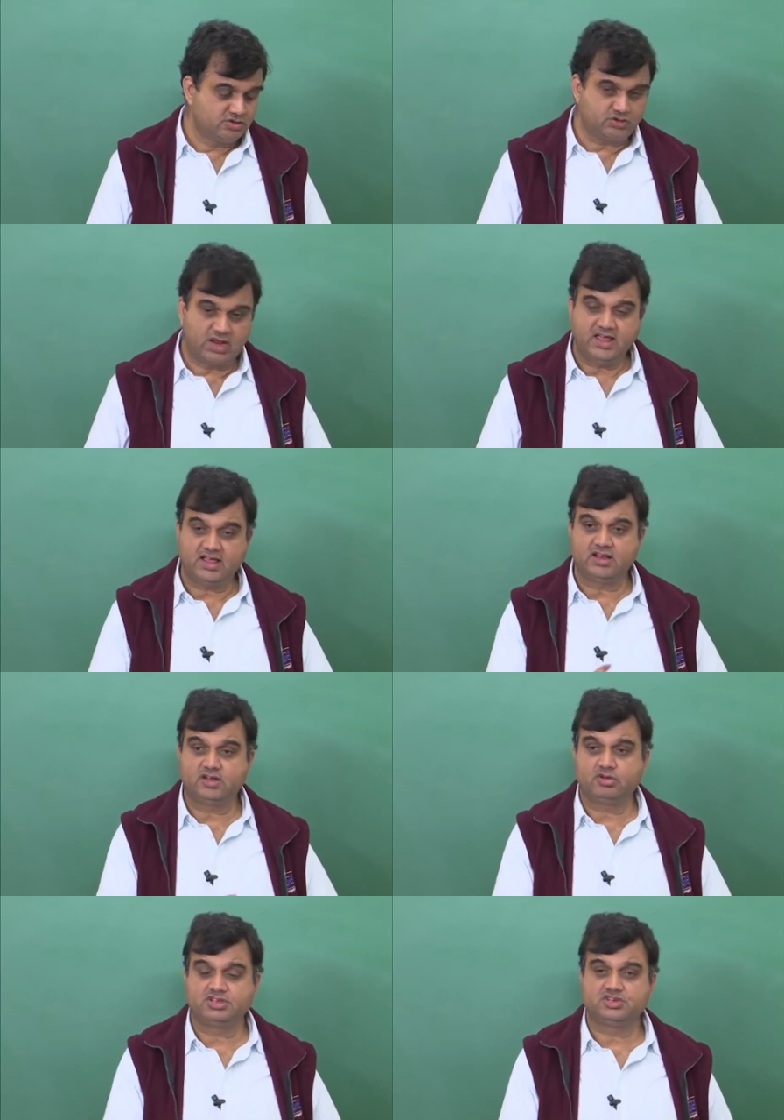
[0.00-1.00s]
So like
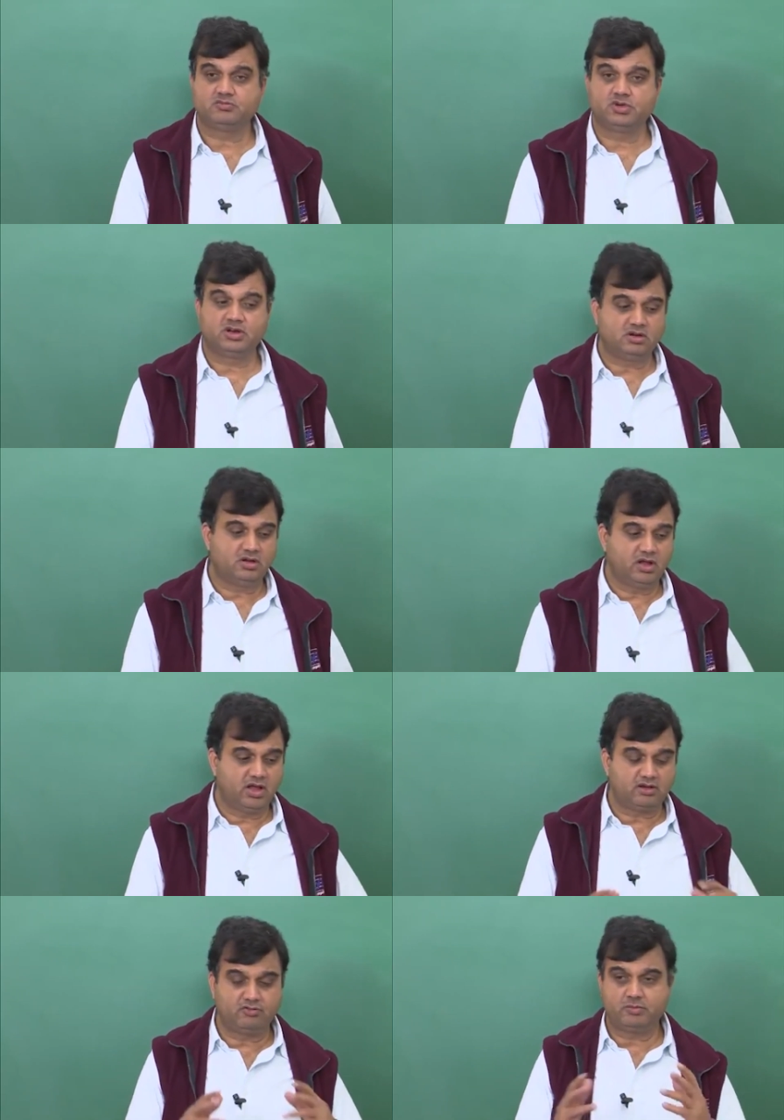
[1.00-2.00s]
anechoic chamber,
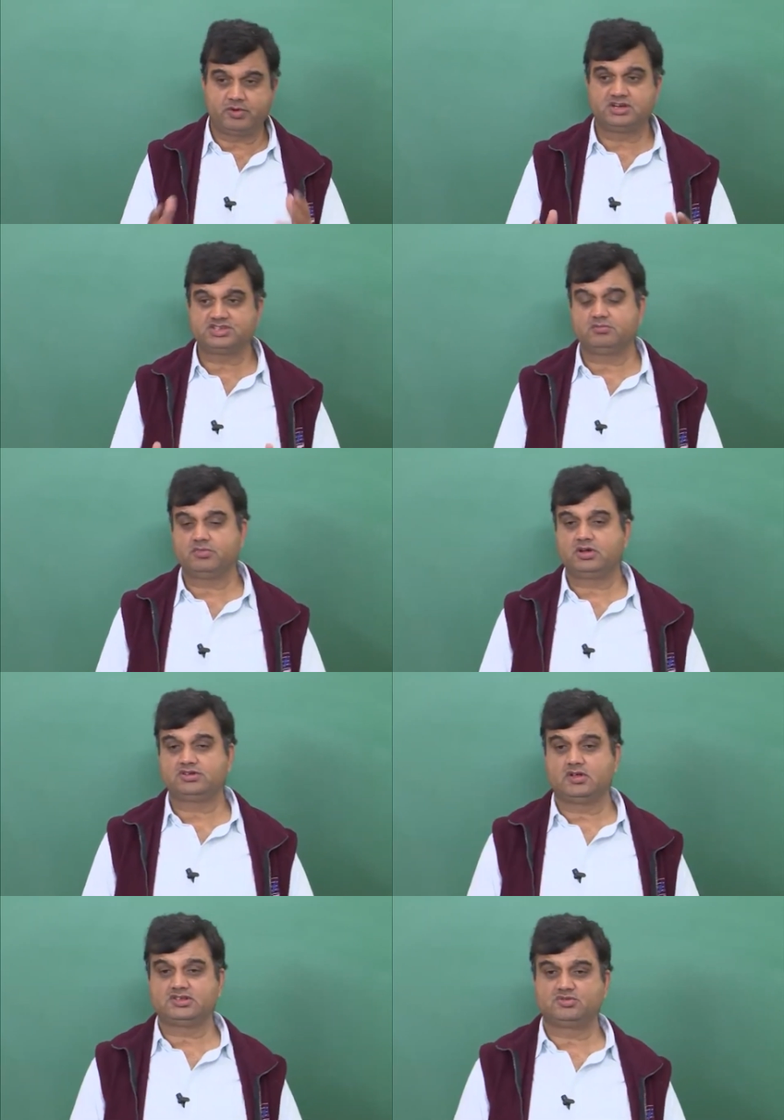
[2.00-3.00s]
a reverberant chamber
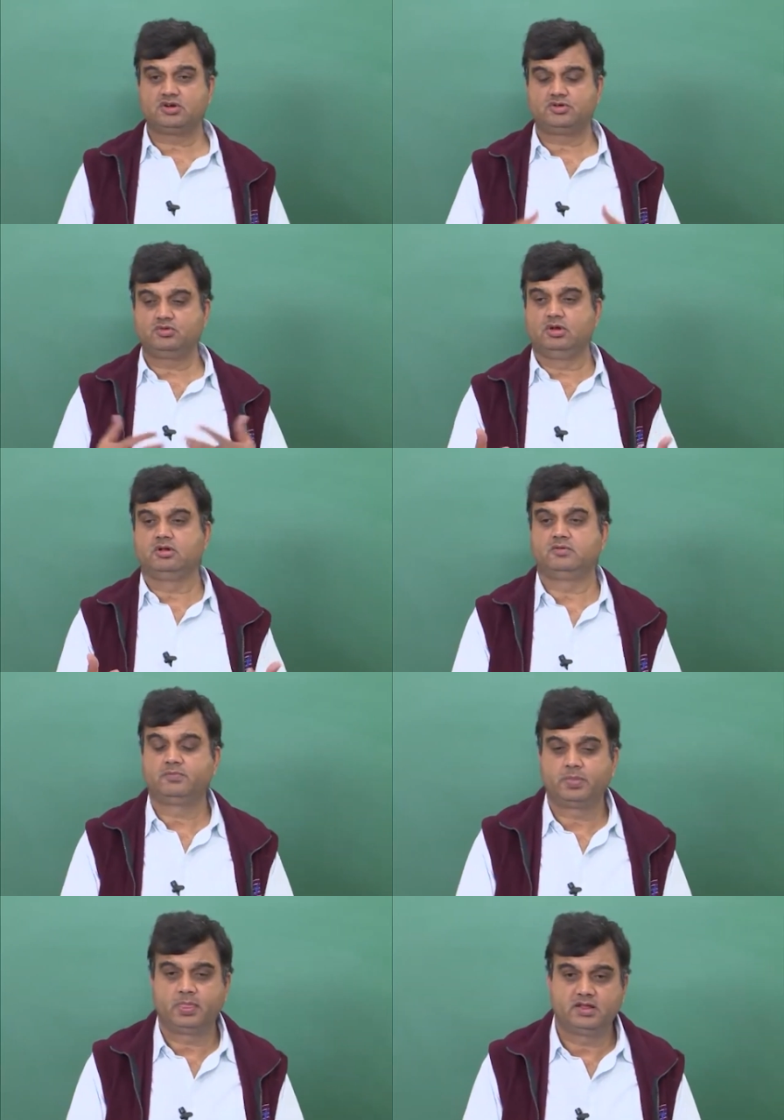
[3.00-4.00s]
is also a tool
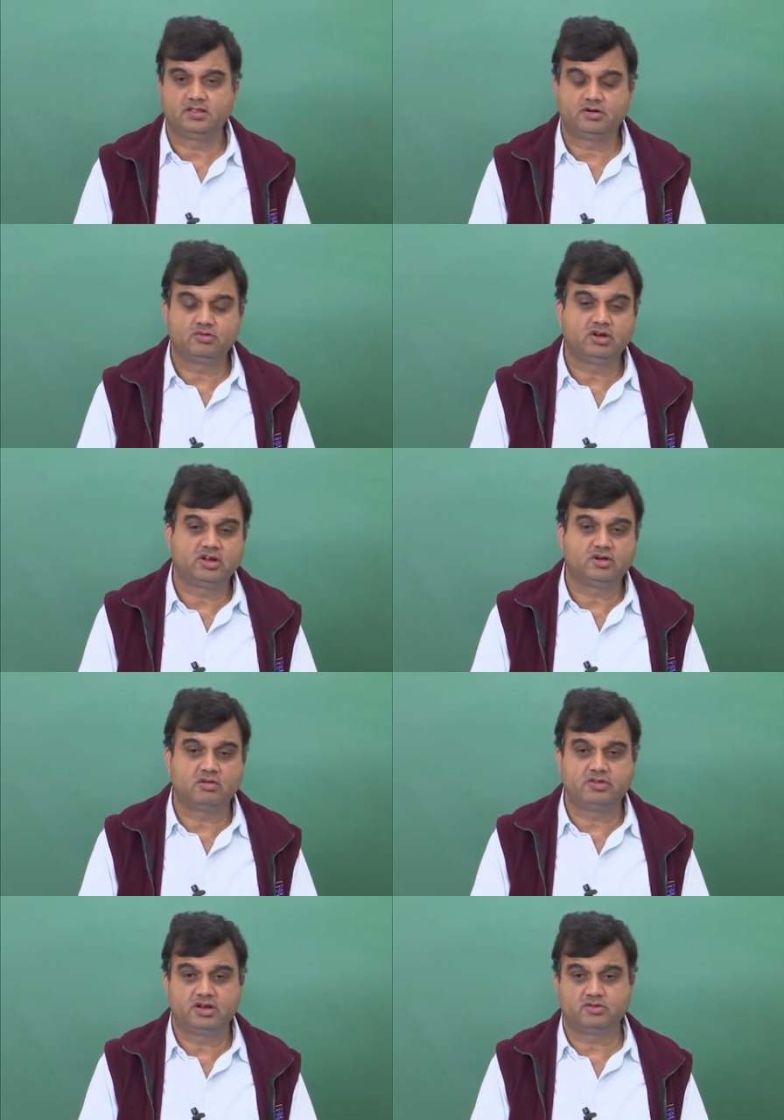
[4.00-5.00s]
in the toolkit
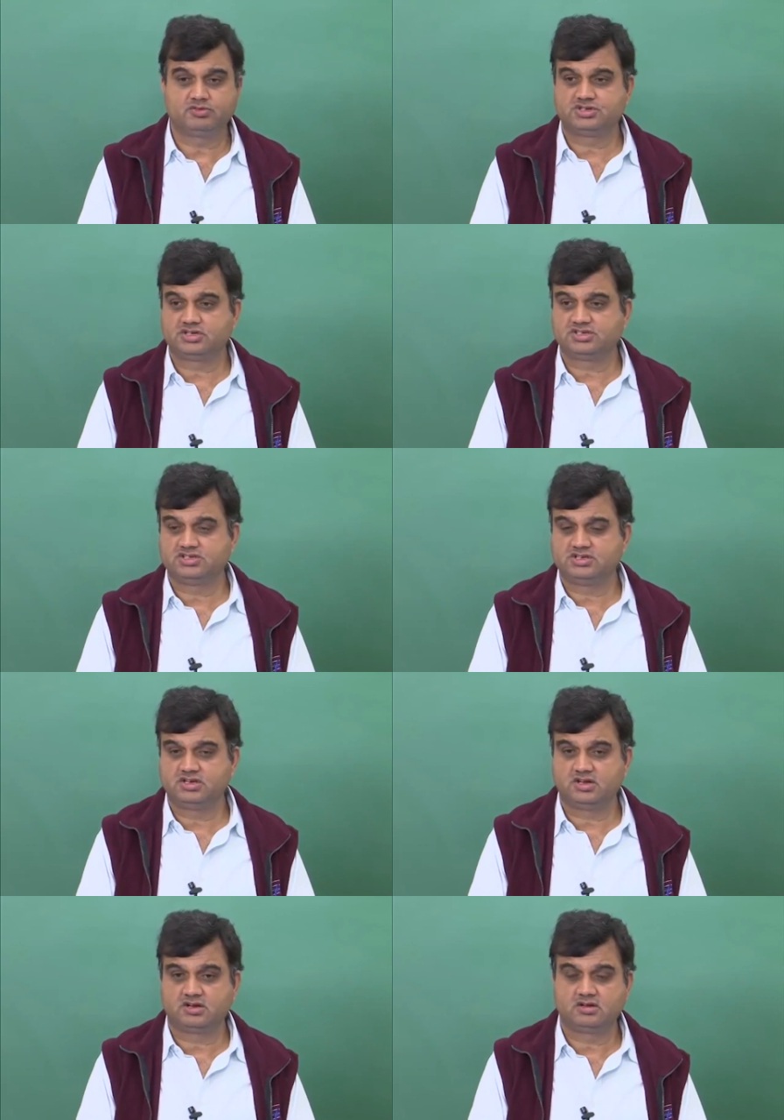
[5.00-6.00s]
of an acoustics
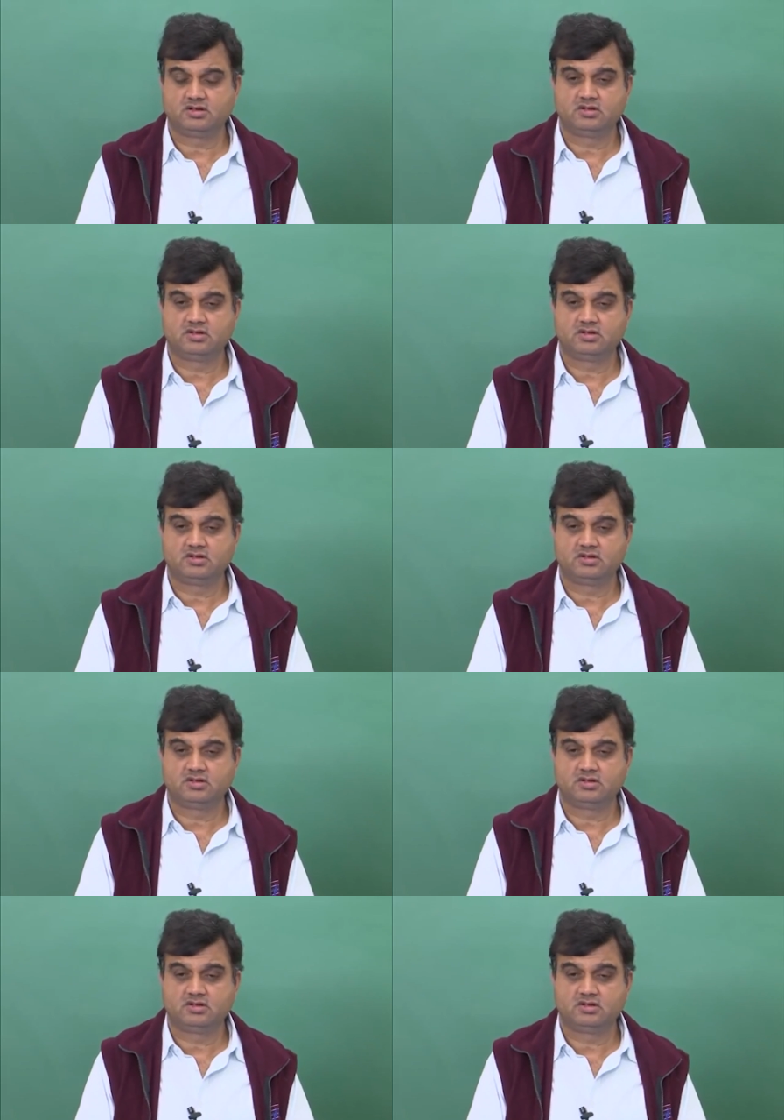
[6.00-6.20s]
engineer.